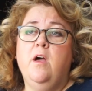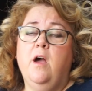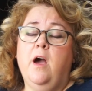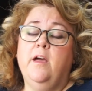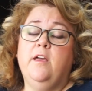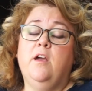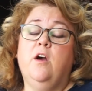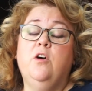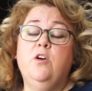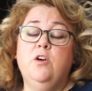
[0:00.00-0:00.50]

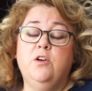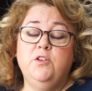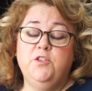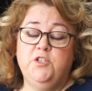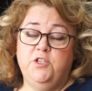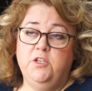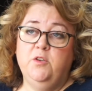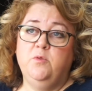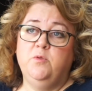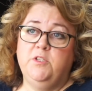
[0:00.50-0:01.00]
I
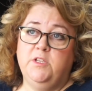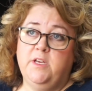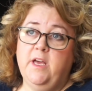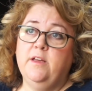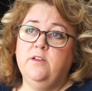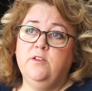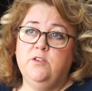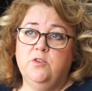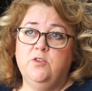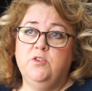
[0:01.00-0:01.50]
urge you to get
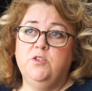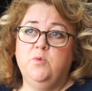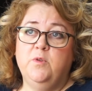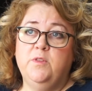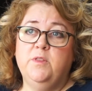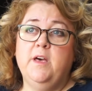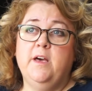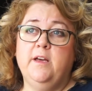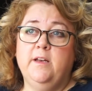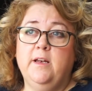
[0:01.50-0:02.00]
in touch
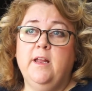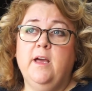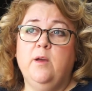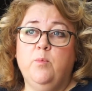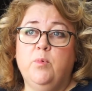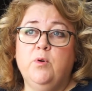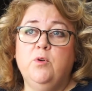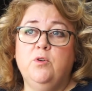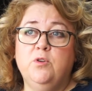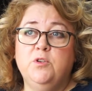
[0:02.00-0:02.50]
with the Headlight
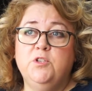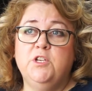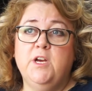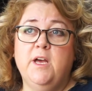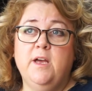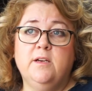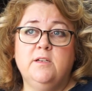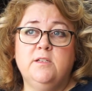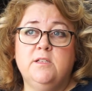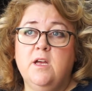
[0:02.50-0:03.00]

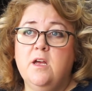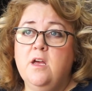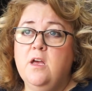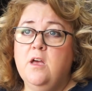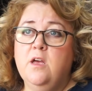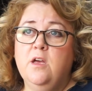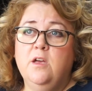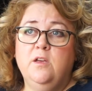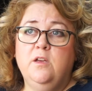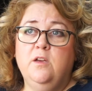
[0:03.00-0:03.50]
project.
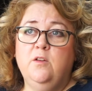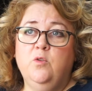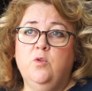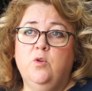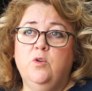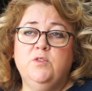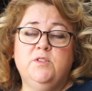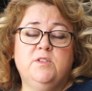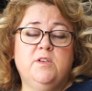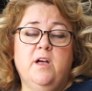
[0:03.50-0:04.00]

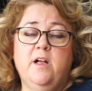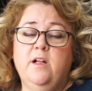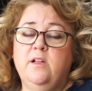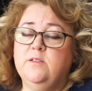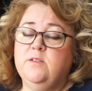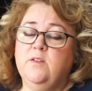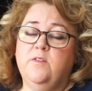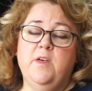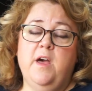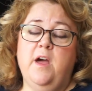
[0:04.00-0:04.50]
Us
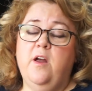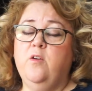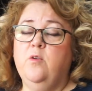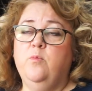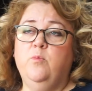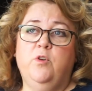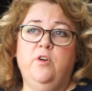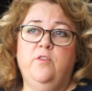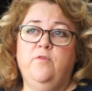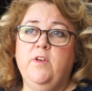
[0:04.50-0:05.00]
girls are there
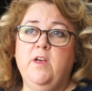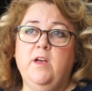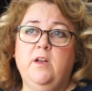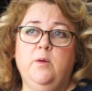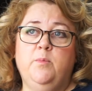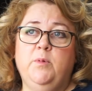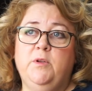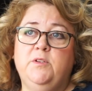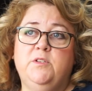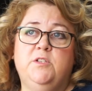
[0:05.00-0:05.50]
and we're
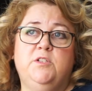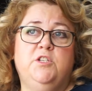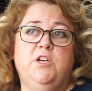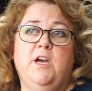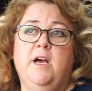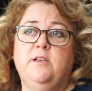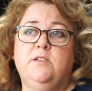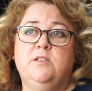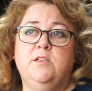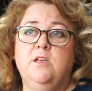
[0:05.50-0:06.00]
available to
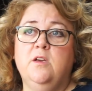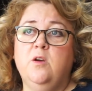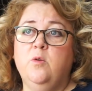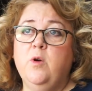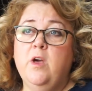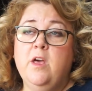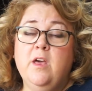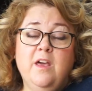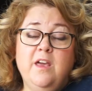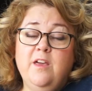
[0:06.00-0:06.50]
chat to you.
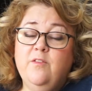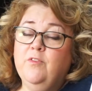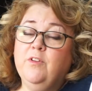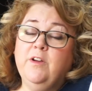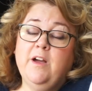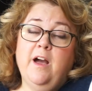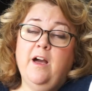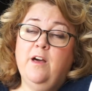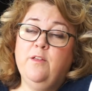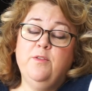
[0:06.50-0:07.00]
Even
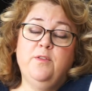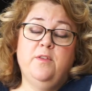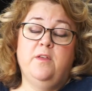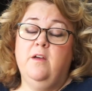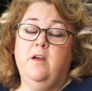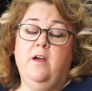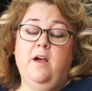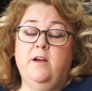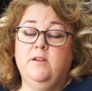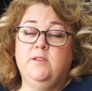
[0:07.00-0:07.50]
Kath
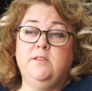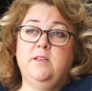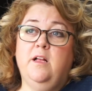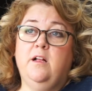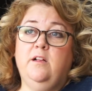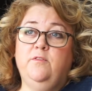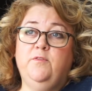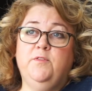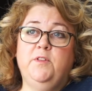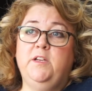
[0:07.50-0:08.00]

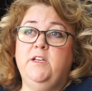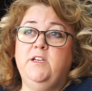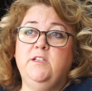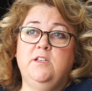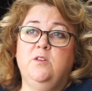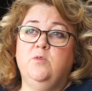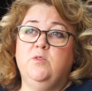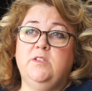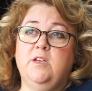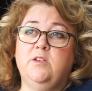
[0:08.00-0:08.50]
herself, the
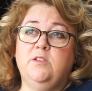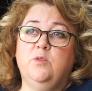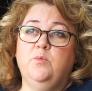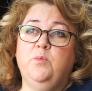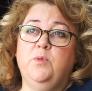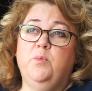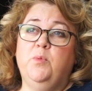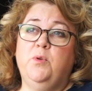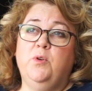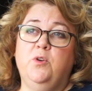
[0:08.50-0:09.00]
lady who set
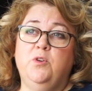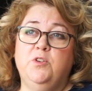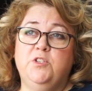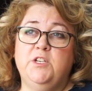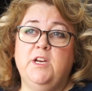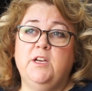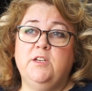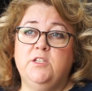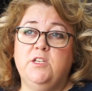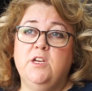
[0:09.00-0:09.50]
up the
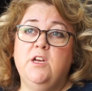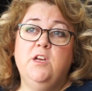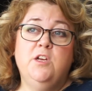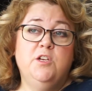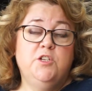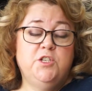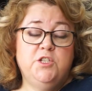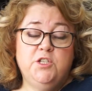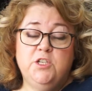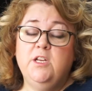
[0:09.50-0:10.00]
project,
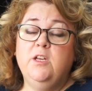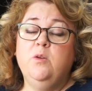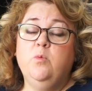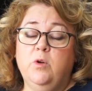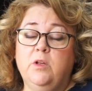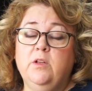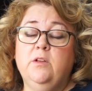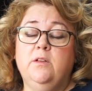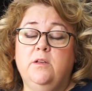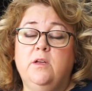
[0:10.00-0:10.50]
she
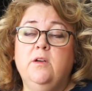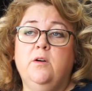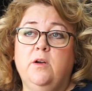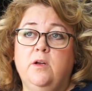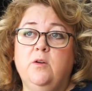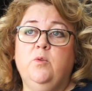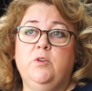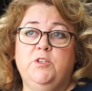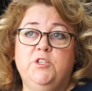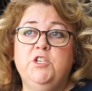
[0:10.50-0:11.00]
will
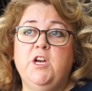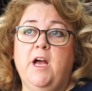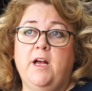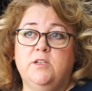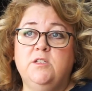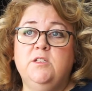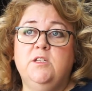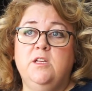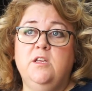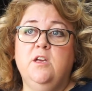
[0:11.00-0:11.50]

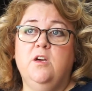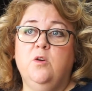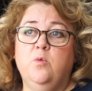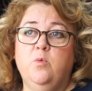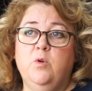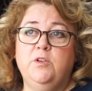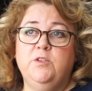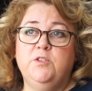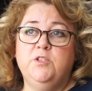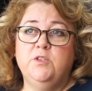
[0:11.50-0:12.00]
chat to
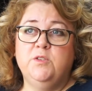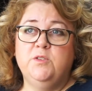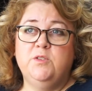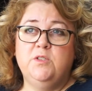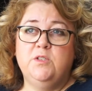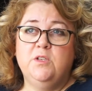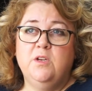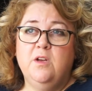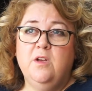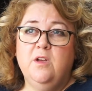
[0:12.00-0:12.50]
you and
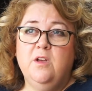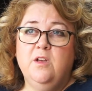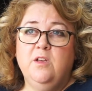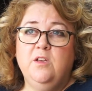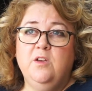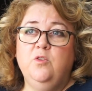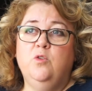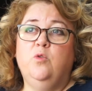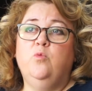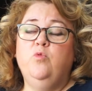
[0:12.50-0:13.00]
just,
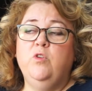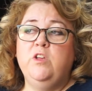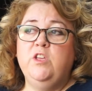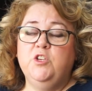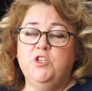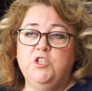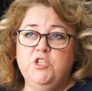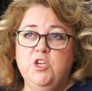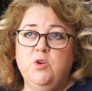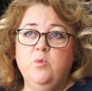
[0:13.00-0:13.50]

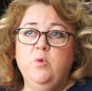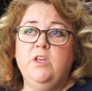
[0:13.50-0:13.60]
reassure